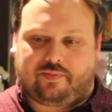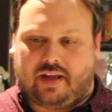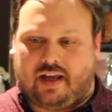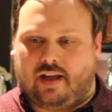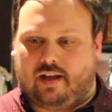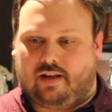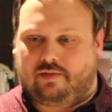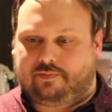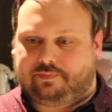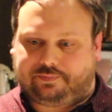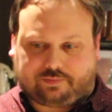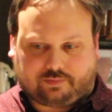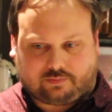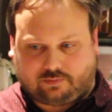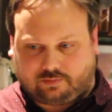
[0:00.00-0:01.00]
And
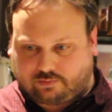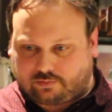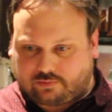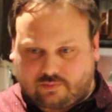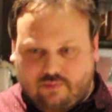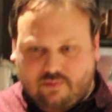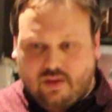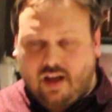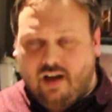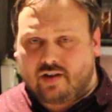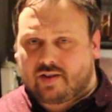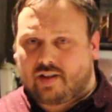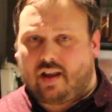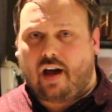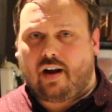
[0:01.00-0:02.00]

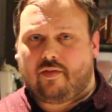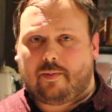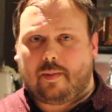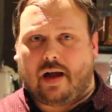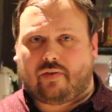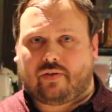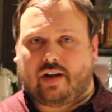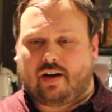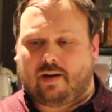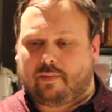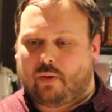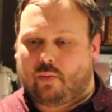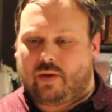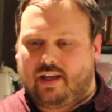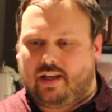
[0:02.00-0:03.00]
there's a lot of them out there,
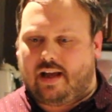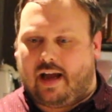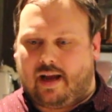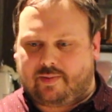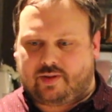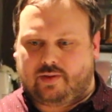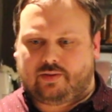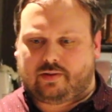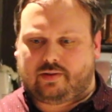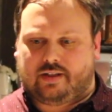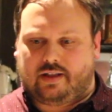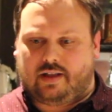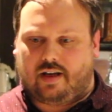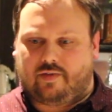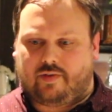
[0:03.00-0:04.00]
but we
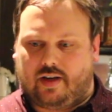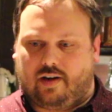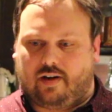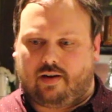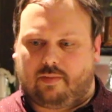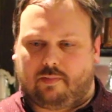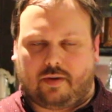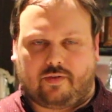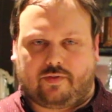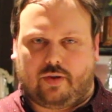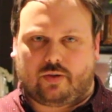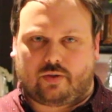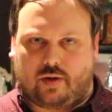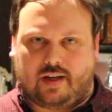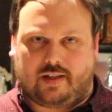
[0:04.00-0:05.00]
absolutely love here
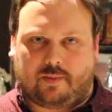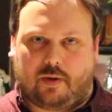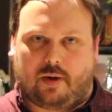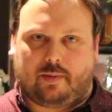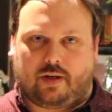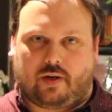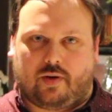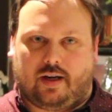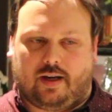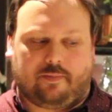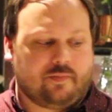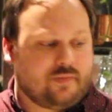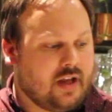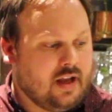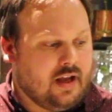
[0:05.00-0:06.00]
Buffalo Trace Bourbon
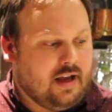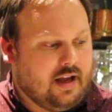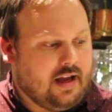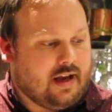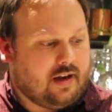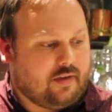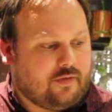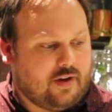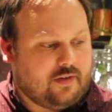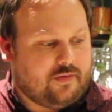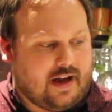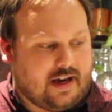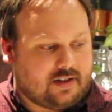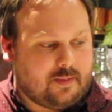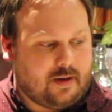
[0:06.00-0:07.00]
Cream. And a fun
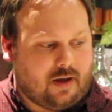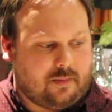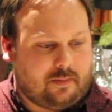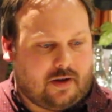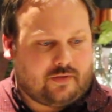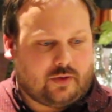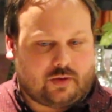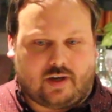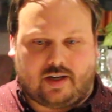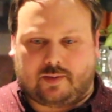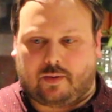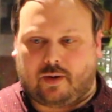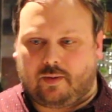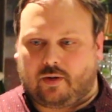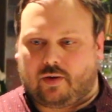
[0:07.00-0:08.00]
fact about Buffalo Trace
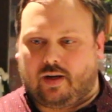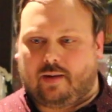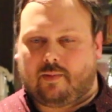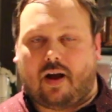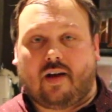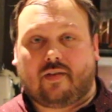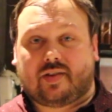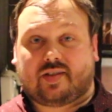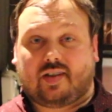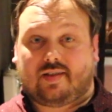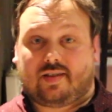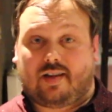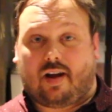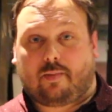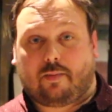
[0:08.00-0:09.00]
Bourbon Cream, obviously
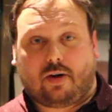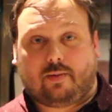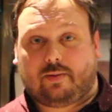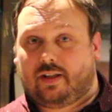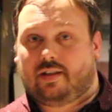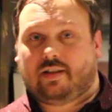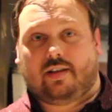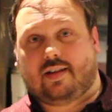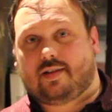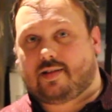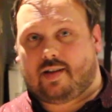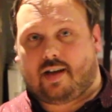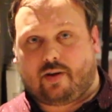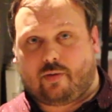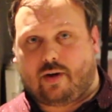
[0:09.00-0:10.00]
it's not a bourbon, it's
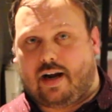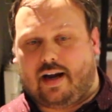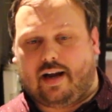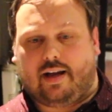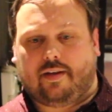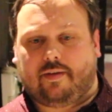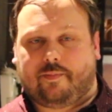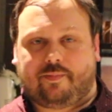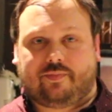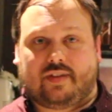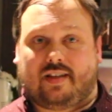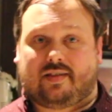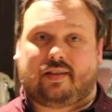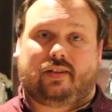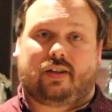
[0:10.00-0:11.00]
not a rye,
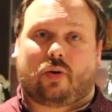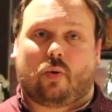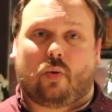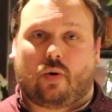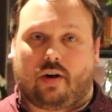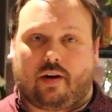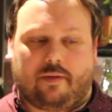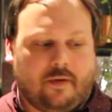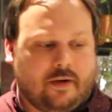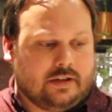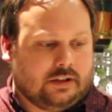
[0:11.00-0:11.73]
it's a liqueur.